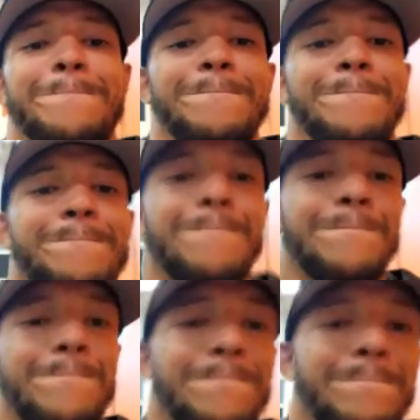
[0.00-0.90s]

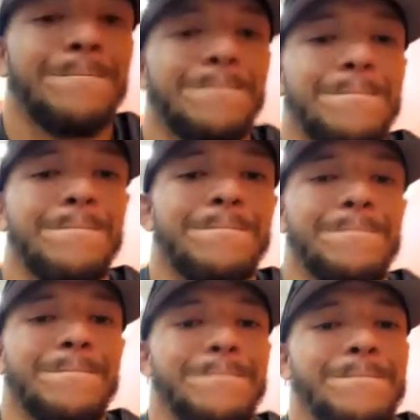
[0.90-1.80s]

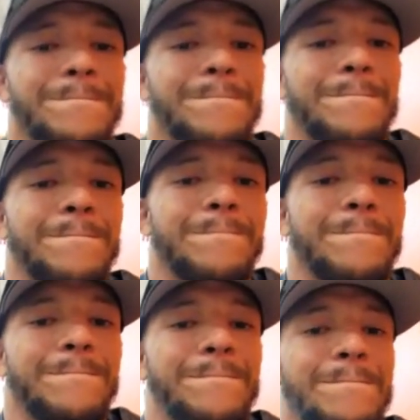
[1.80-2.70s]

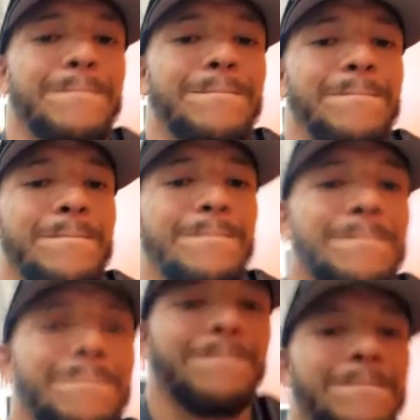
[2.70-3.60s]

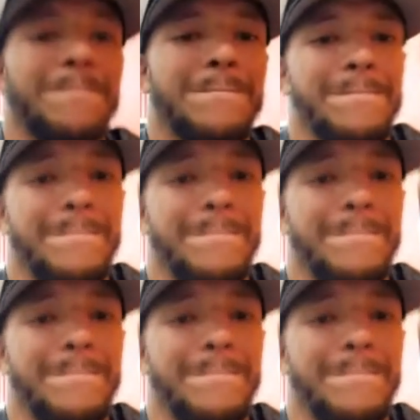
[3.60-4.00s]
This person isn't speaking.